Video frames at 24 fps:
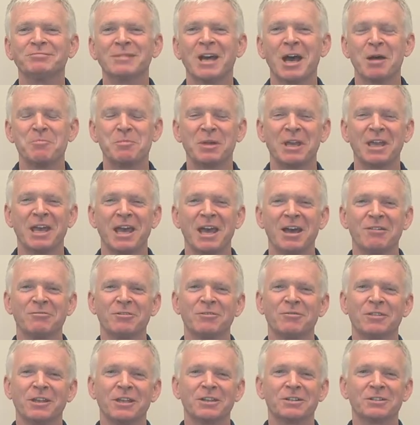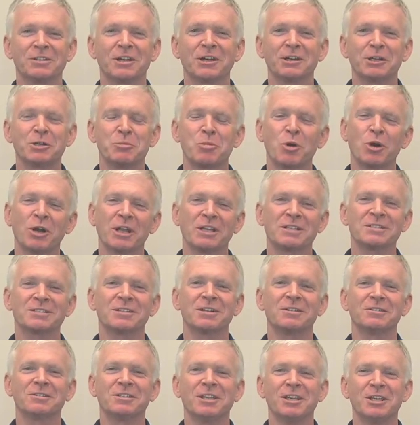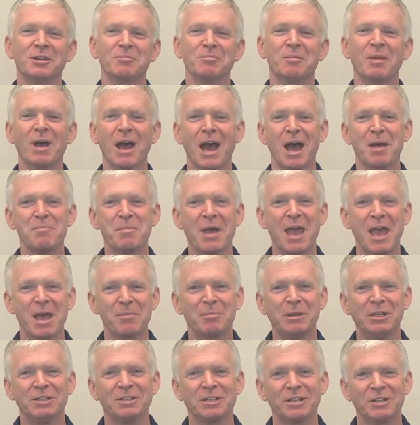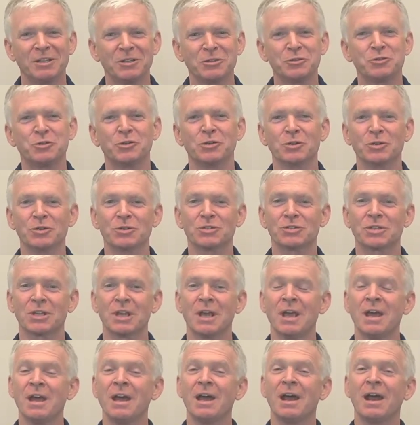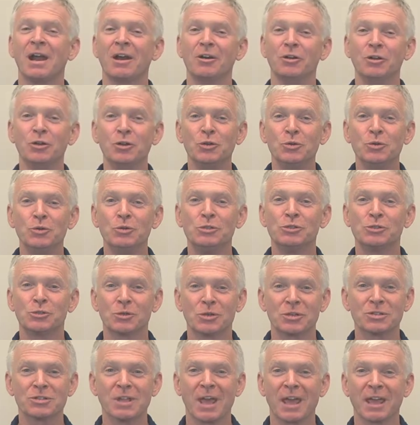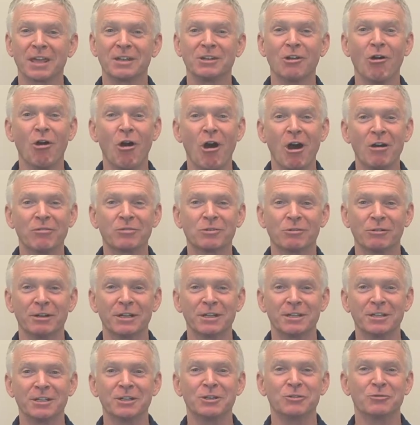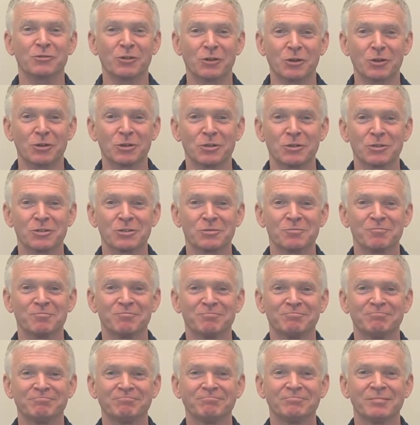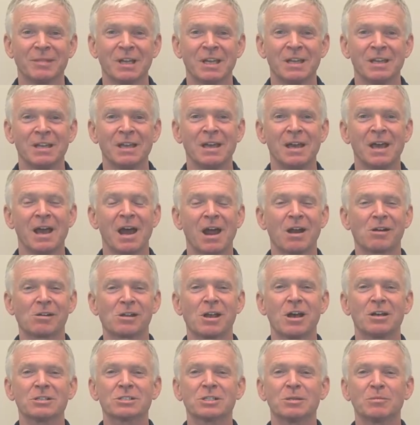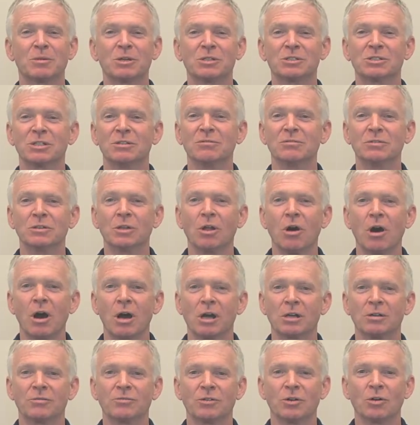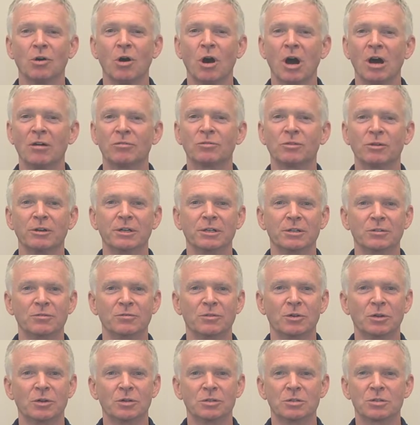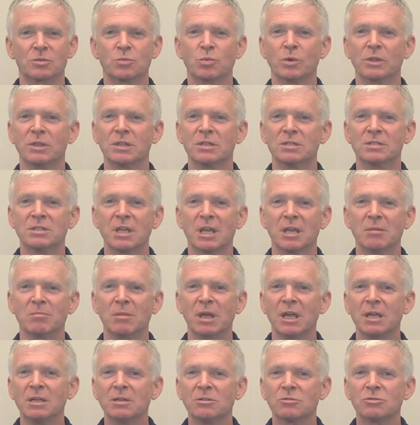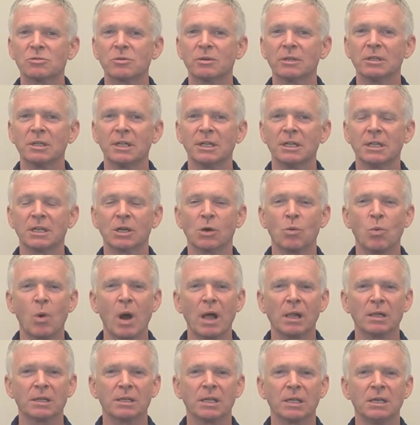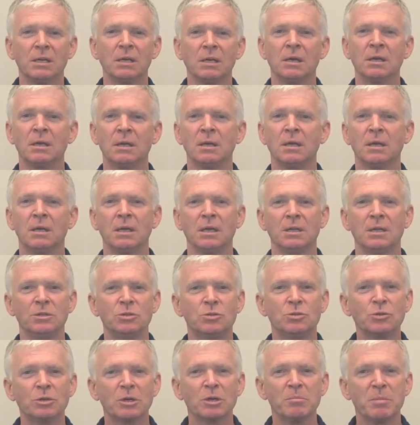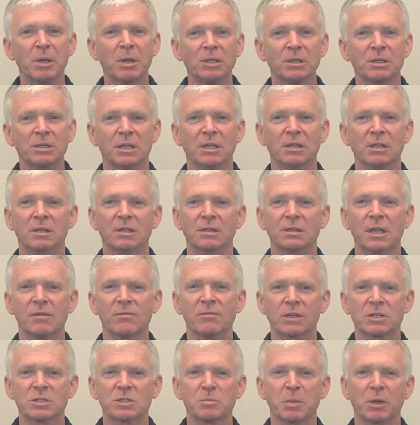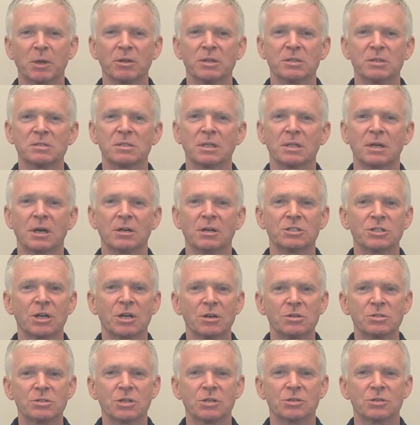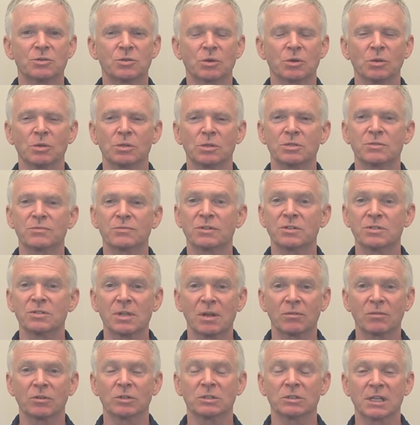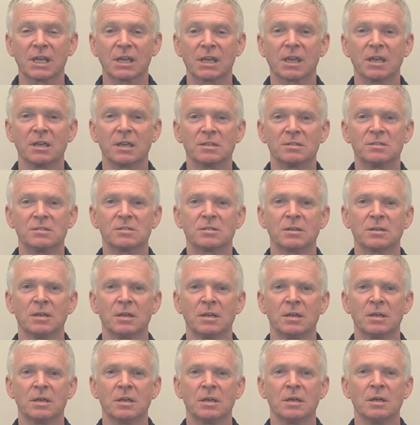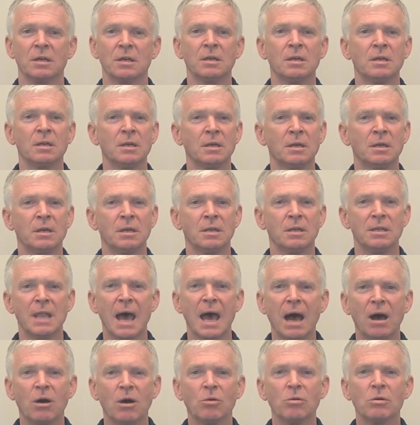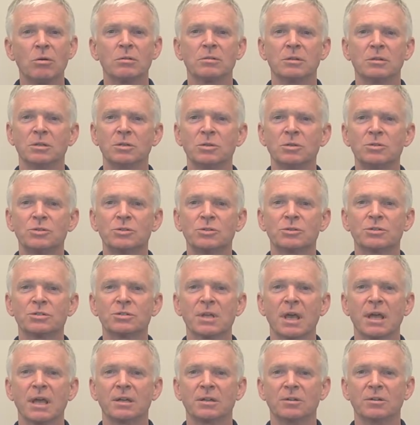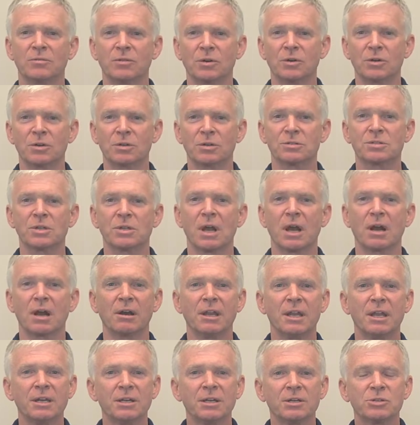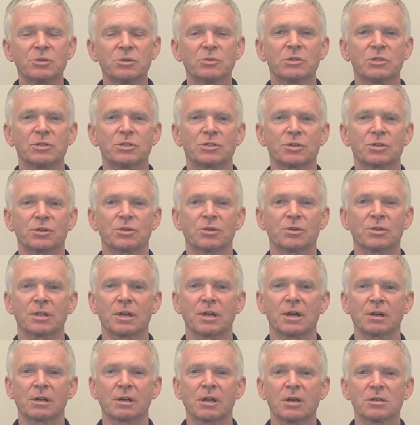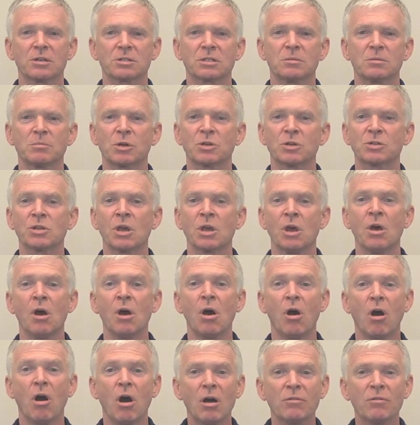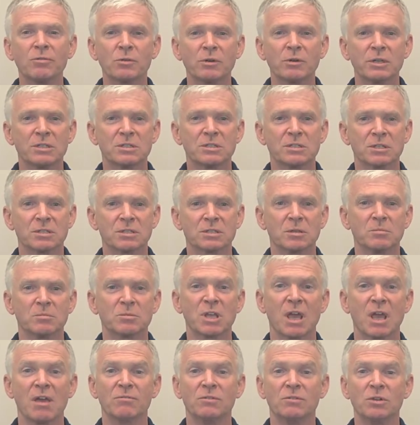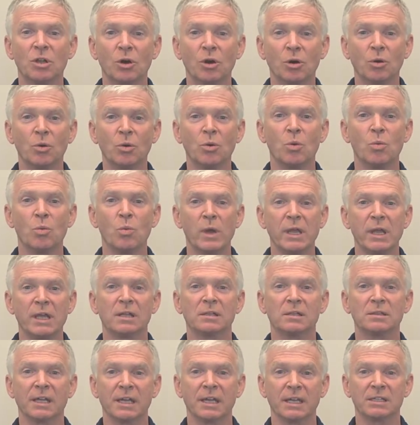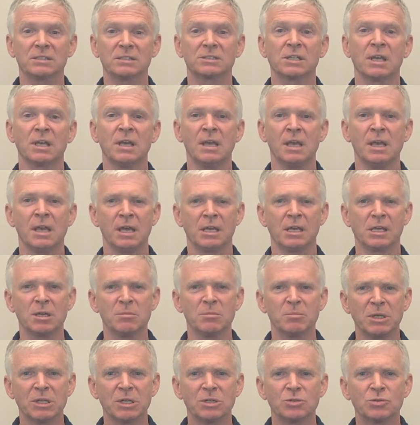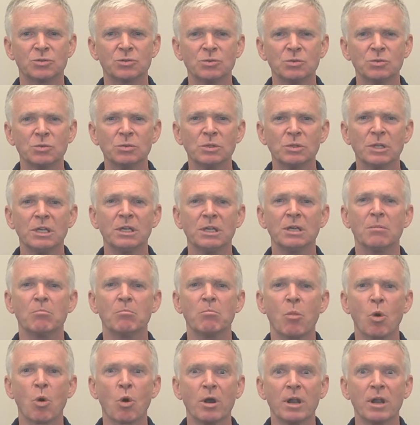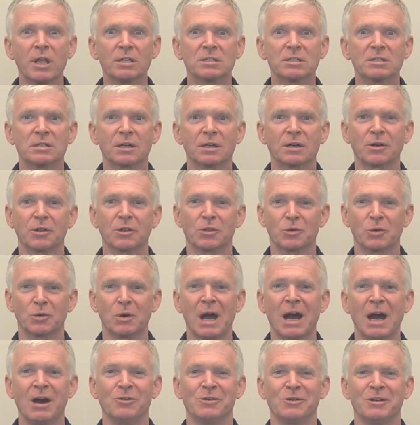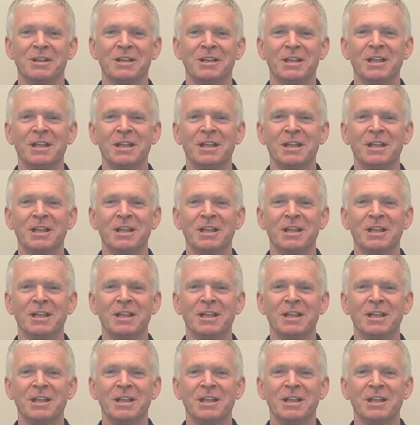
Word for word: On behalf of the entire Morningstar team, I'm happy to introduce our new SureSine off-grid inverters. Our customers have longed for off-grid inverters with the same industry-leading quality and durability that they've experienced in our charge controllers for several decades. Now, the new SureSine inverters are here to ensure that our customers' off-grid systems have no weak links and can be truly Morningstar throughout.